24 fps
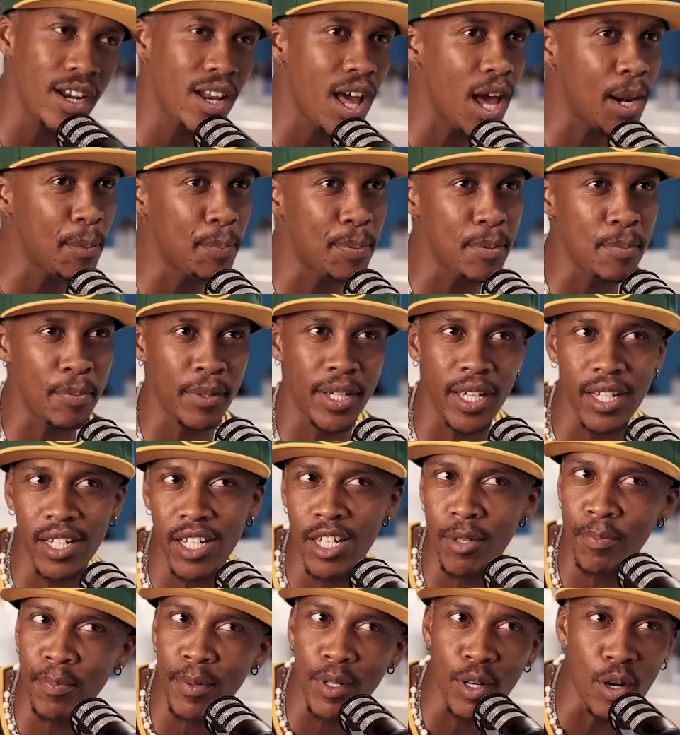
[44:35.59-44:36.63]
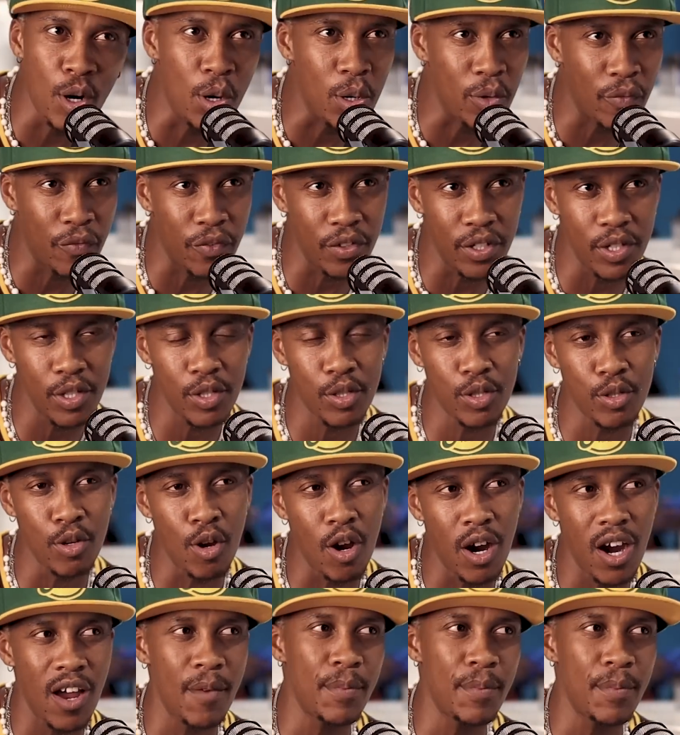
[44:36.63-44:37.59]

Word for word: a lot of people can keep it going for this long.